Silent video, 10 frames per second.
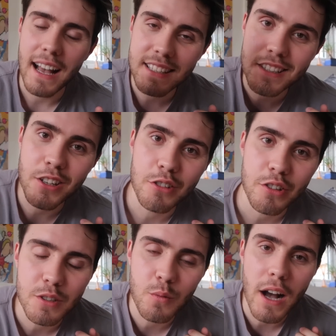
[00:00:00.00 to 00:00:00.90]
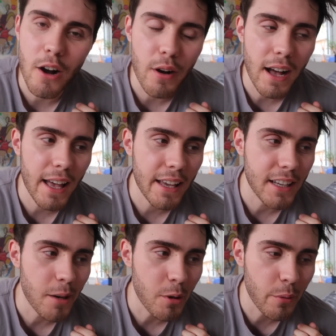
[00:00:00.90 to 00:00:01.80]
As I told you as well a
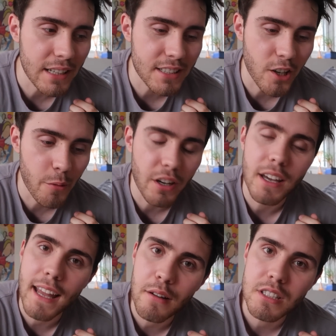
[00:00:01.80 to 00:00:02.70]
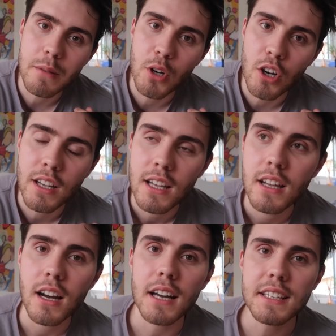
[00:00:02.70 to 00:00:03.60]
couple of weeks ago when I announced the book,
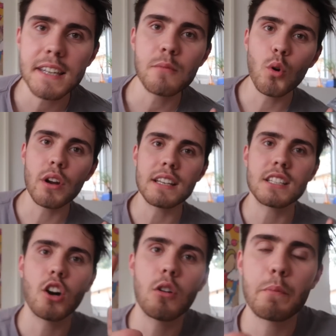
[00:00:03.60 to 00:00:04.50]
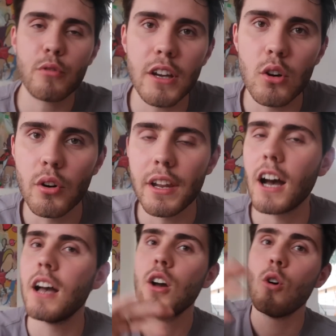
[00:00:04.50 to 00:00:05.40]
I didn't want it to go on pre-order